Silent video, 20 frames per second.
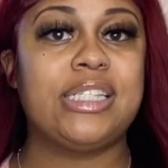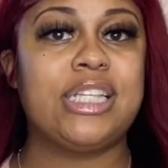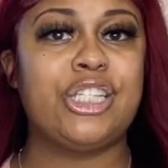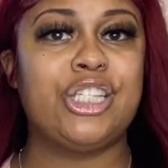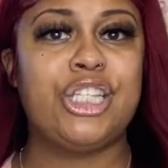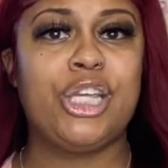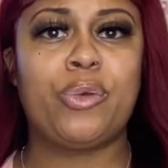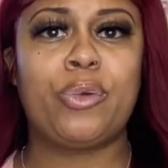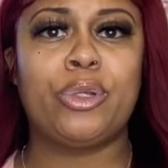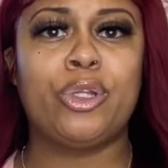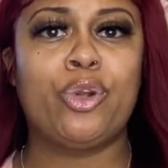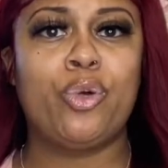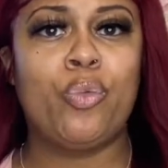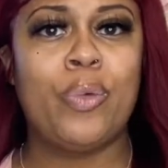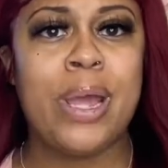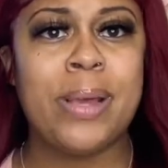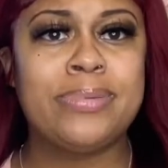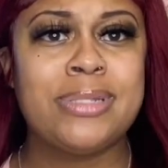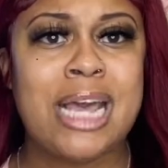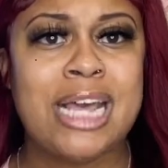the secret little
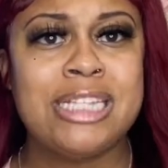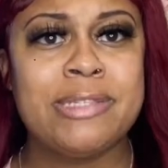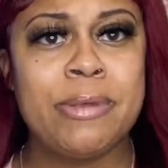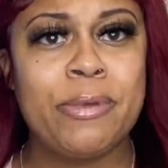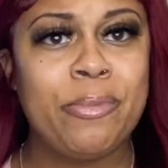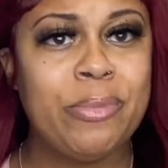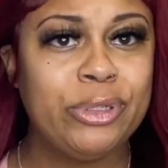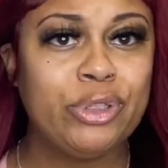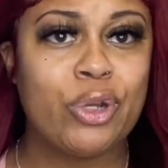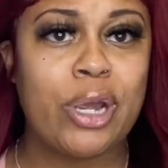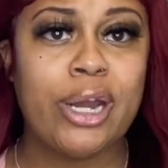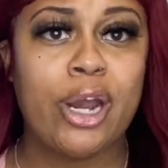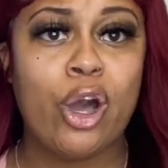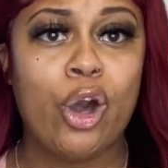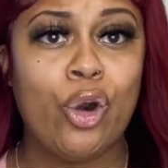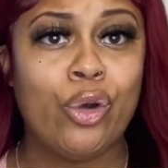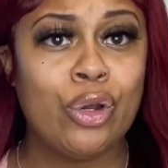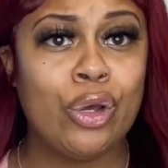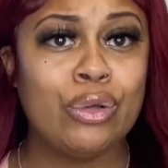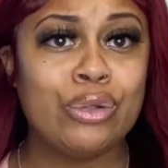websites people be trying to
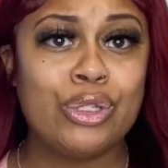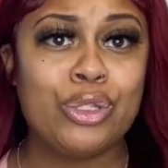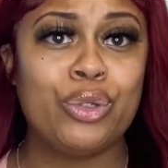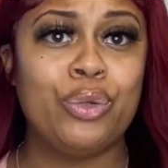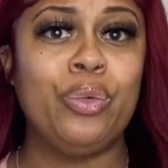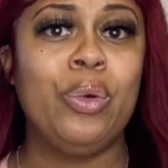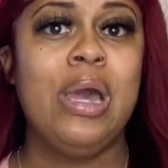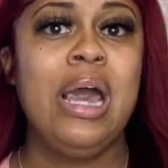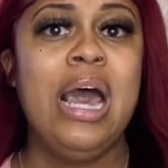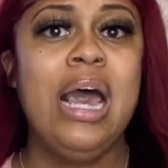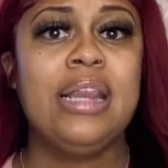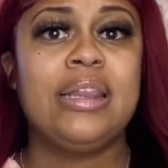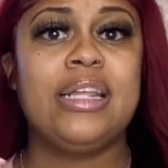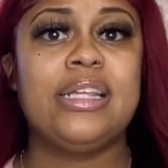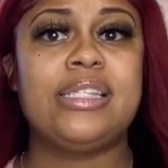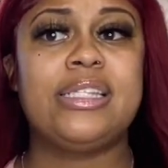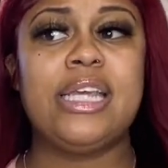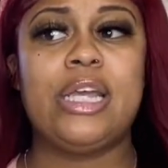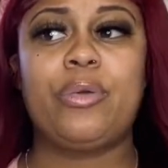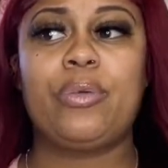hold on to, the
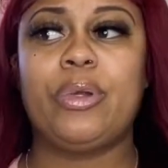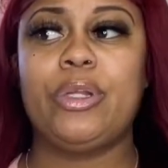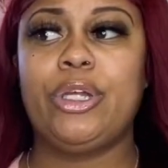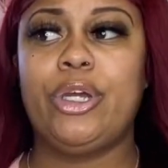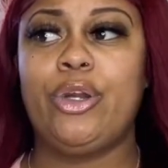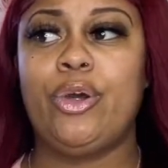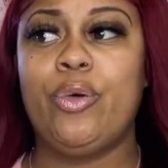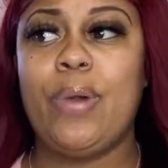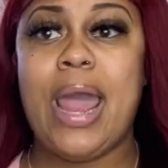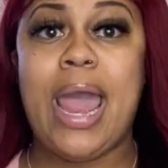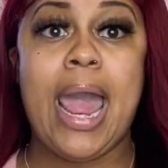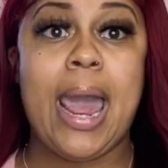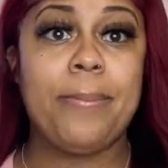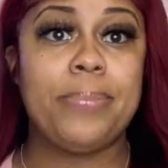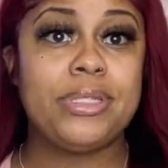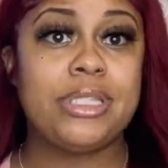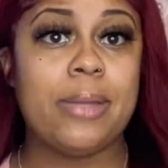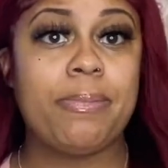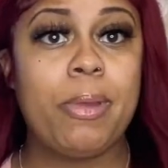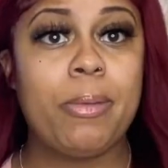secret little
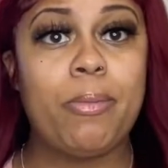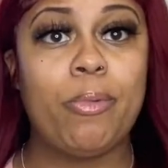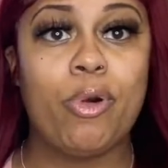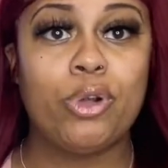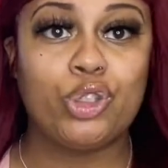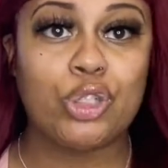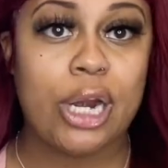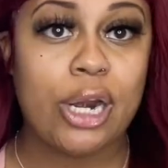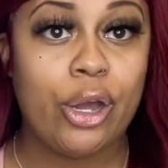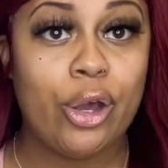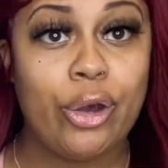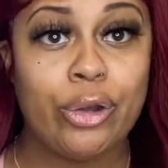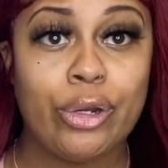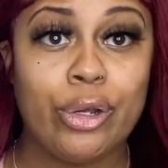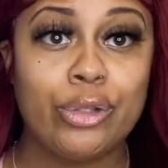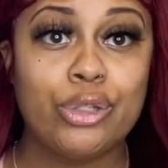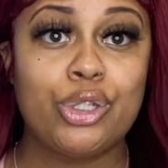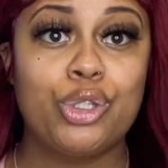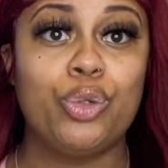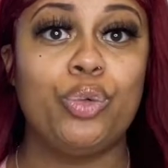apps that people try to hold
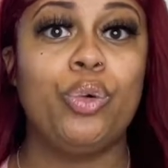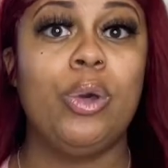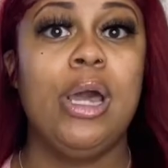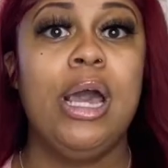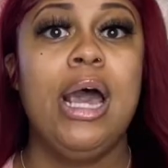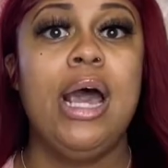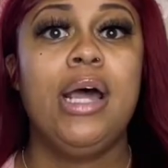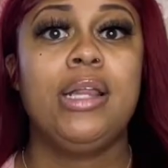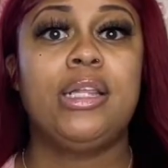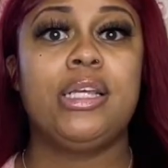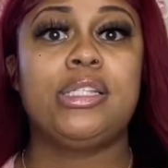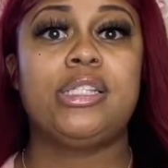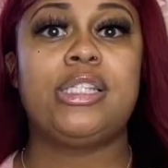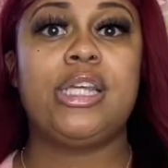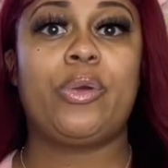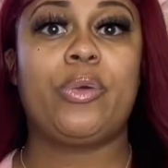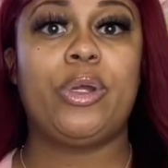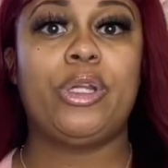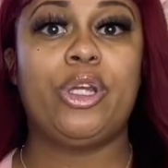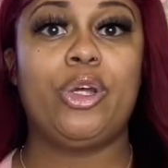on to, the
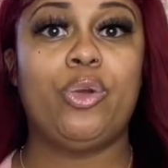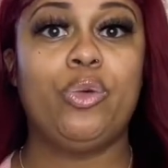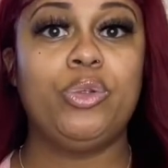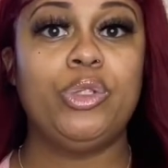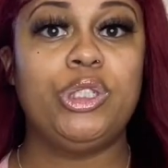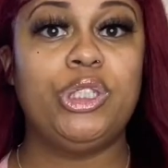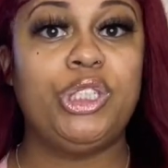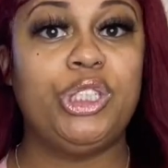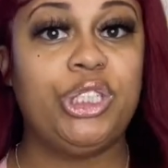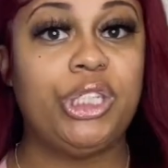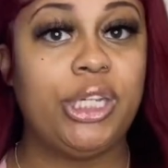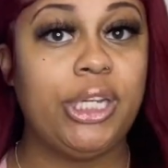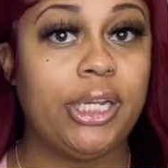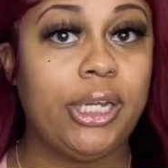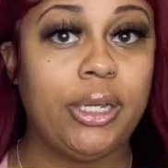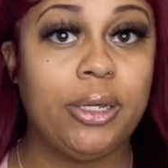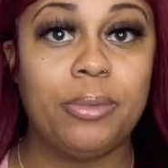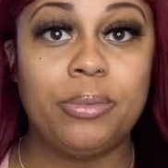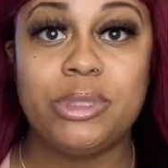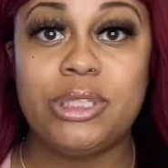secret little
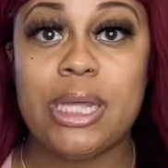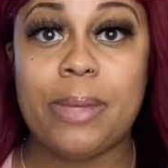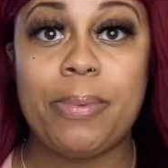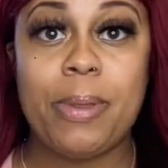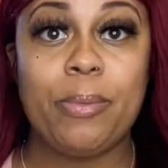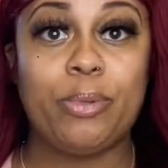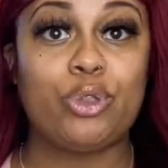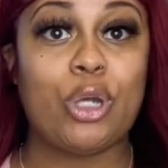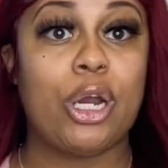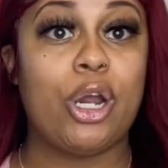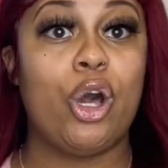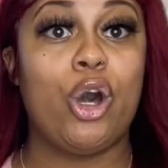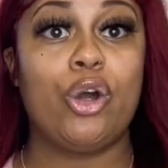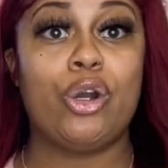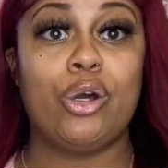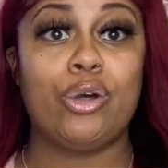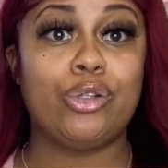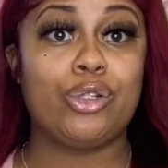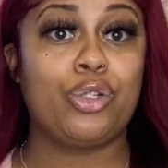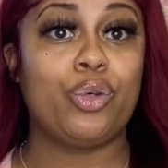gems that people try to hold
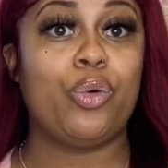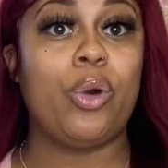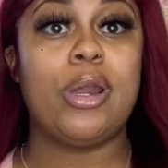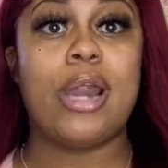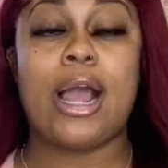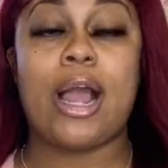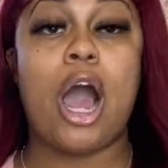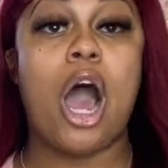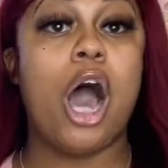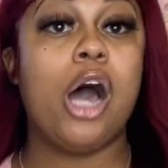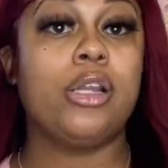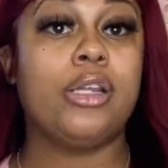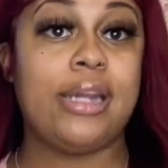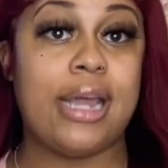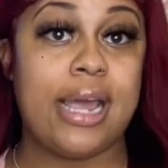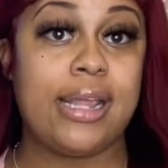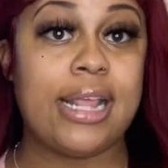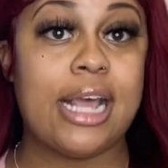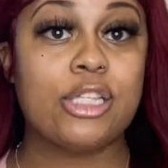on to, like all of that.